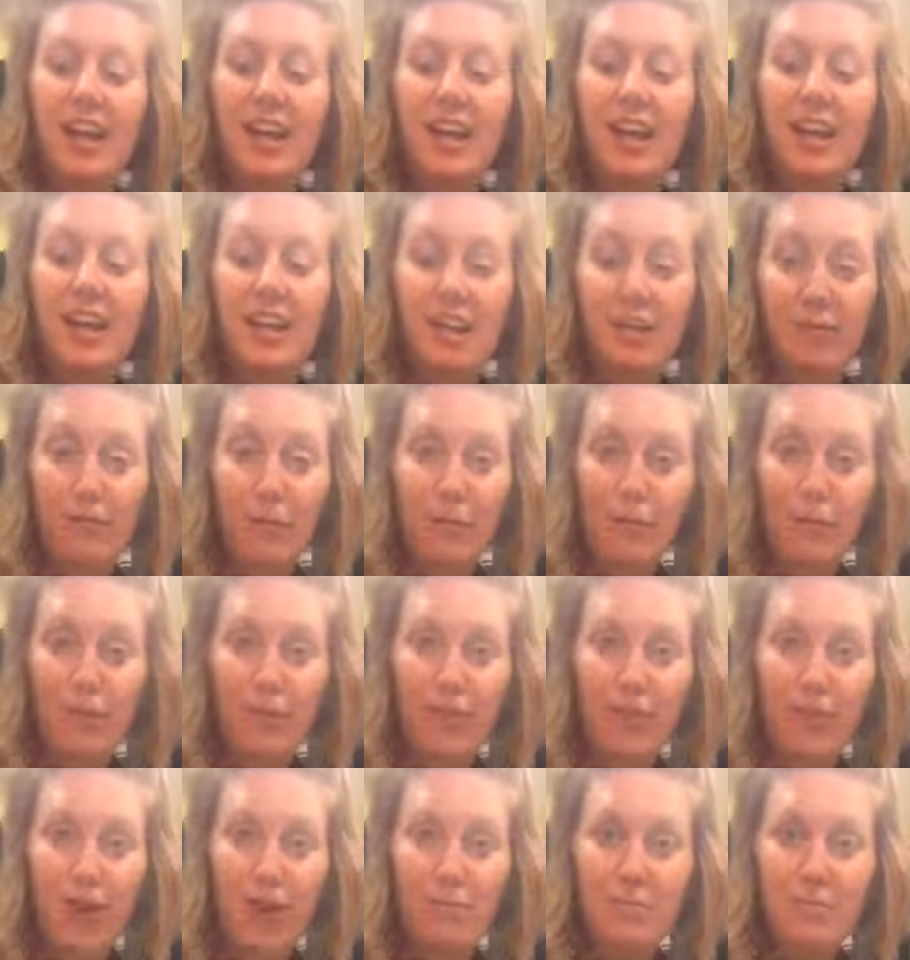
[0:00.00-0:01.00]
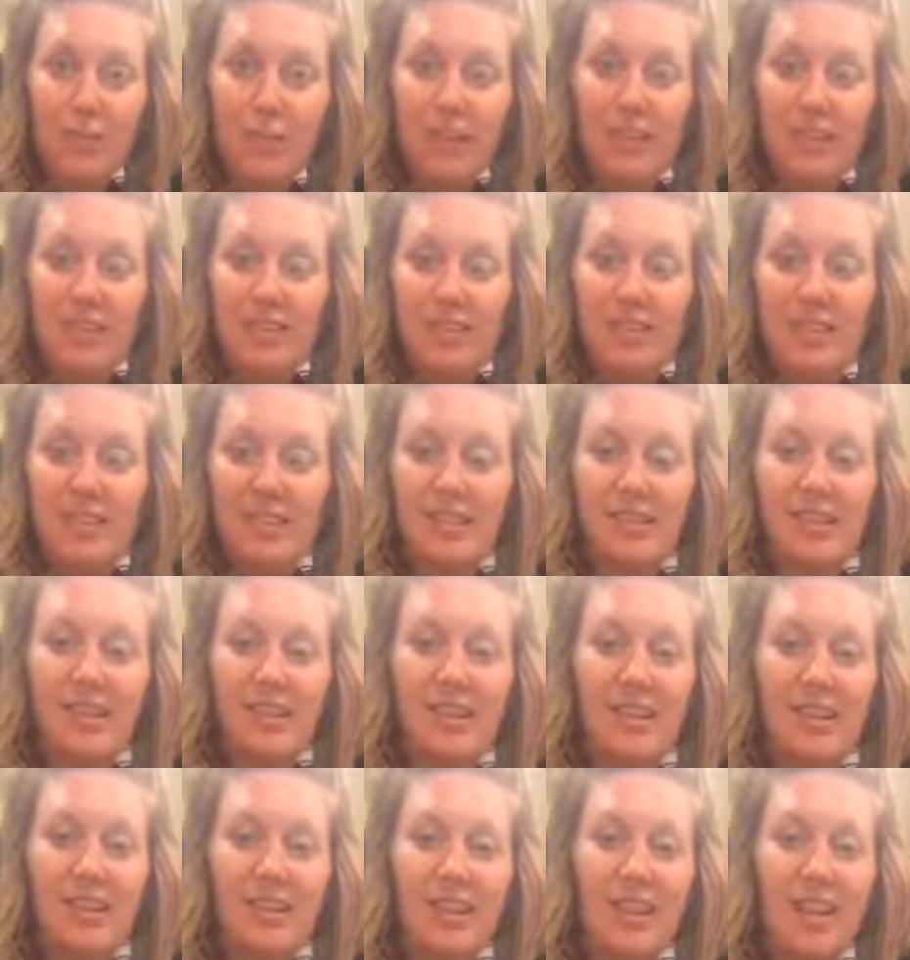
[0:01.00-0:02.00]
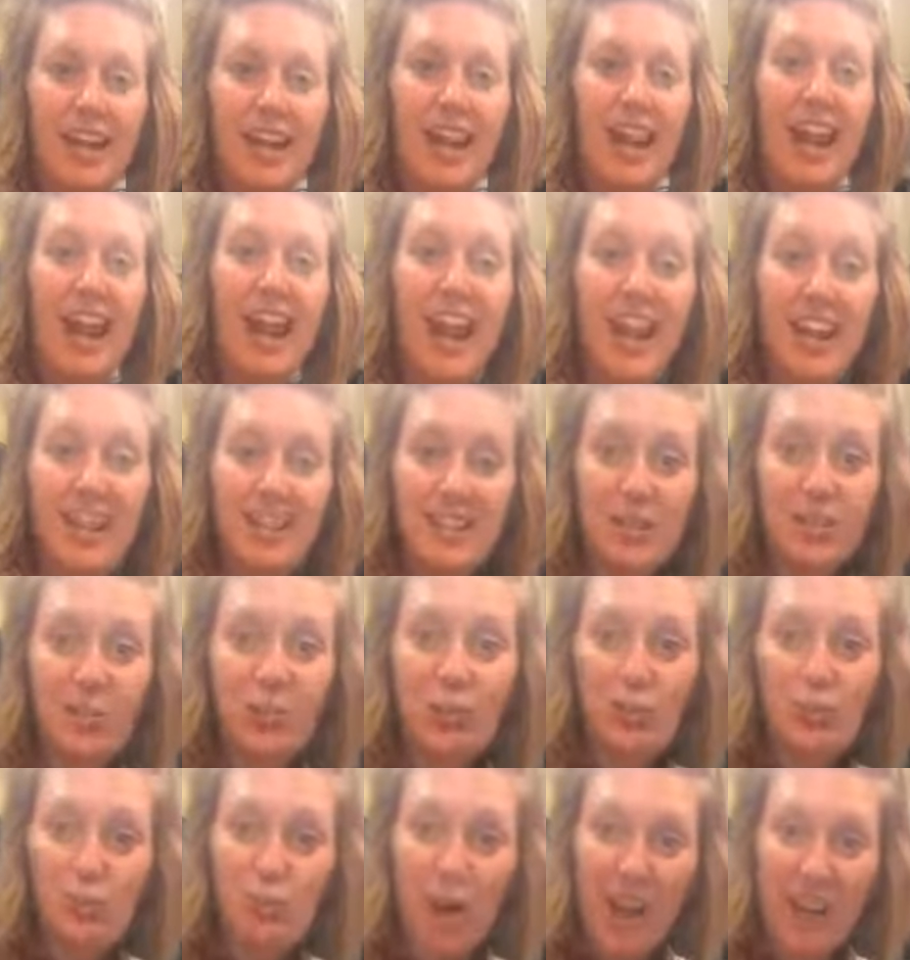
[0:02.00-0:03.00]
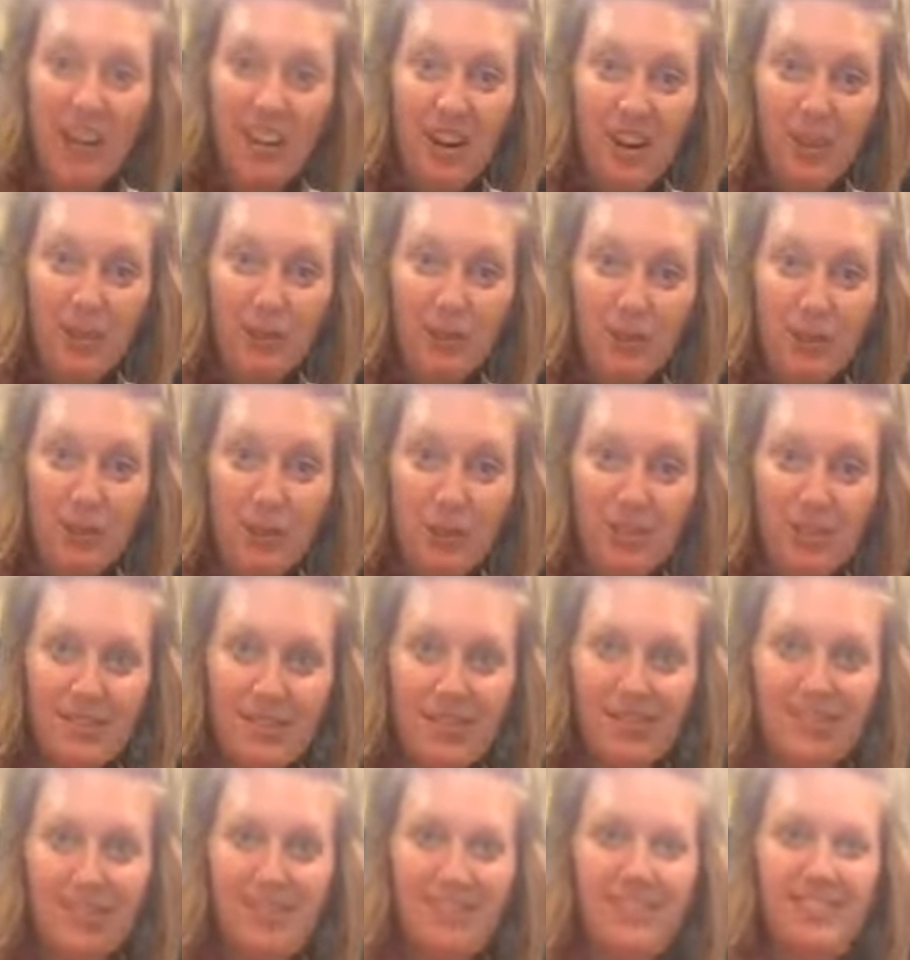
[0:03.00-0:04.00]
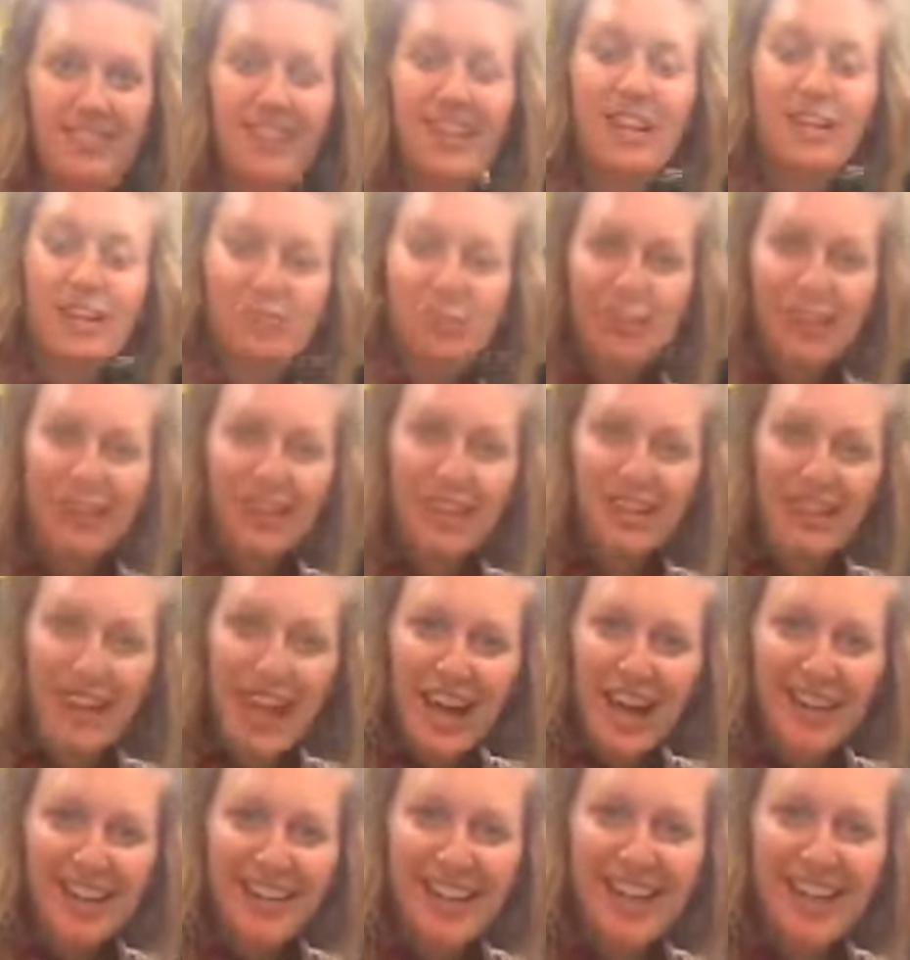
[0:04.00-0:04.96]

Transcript: in 45 minutes, and it was rock hard frozen. Can you believe that?